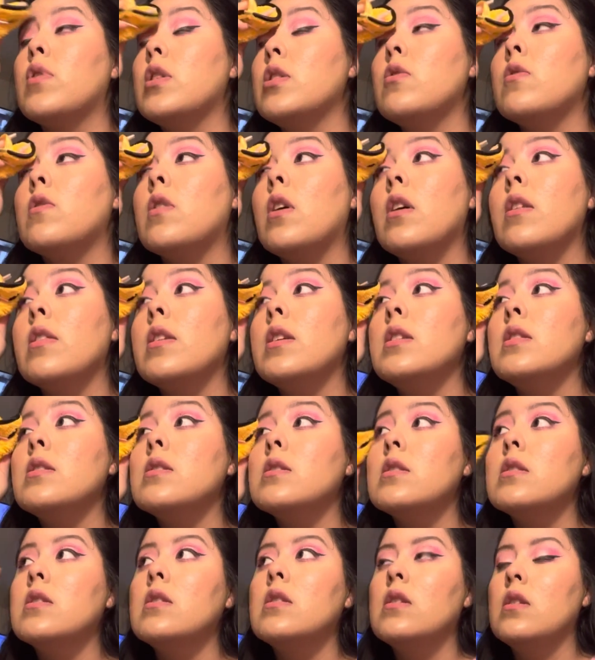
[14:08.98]
do you call
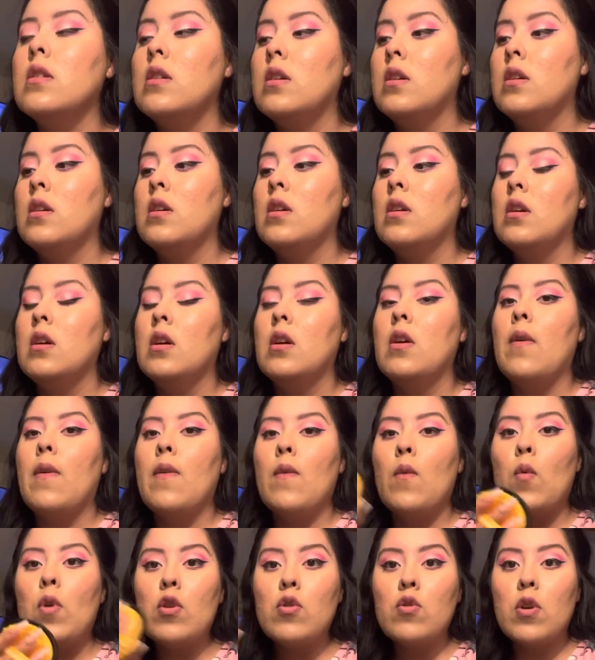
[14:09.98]
this?
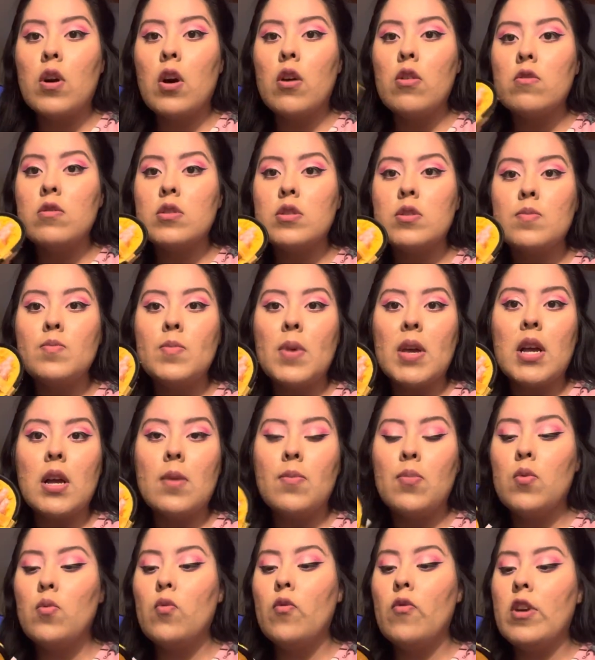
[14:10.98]
What do you call those
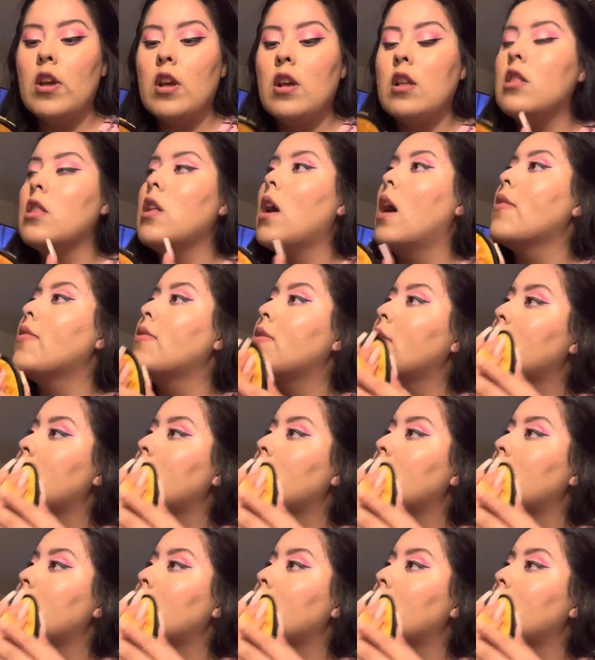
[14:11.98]
makeup removing cloth